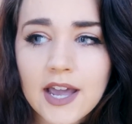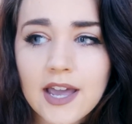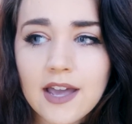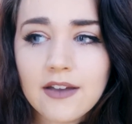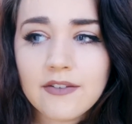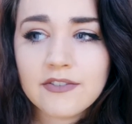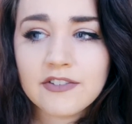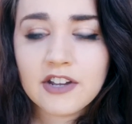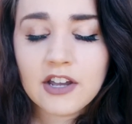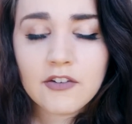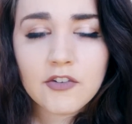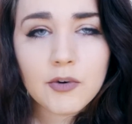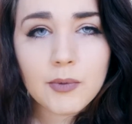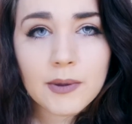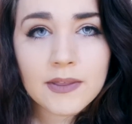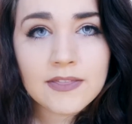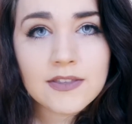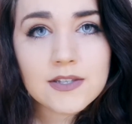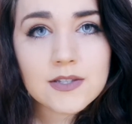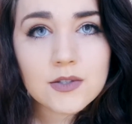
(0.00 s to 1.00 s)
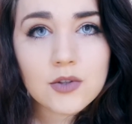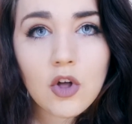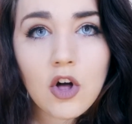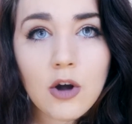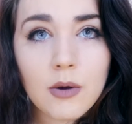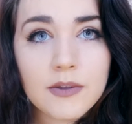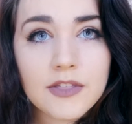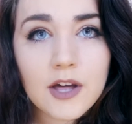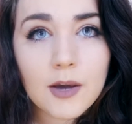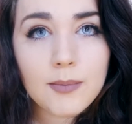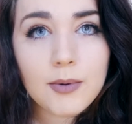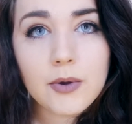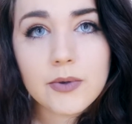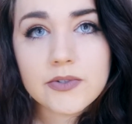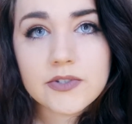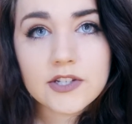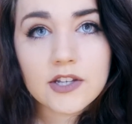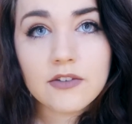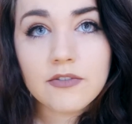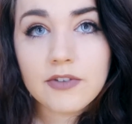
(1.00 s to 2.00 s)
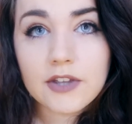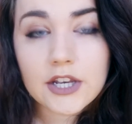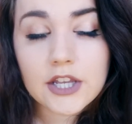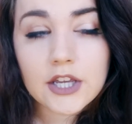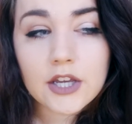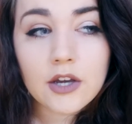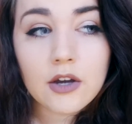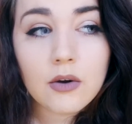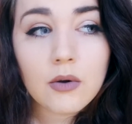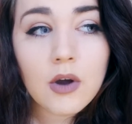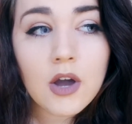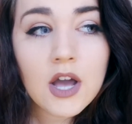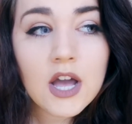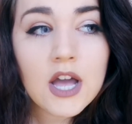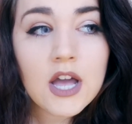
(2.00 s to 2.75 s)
have never went this long without posting a video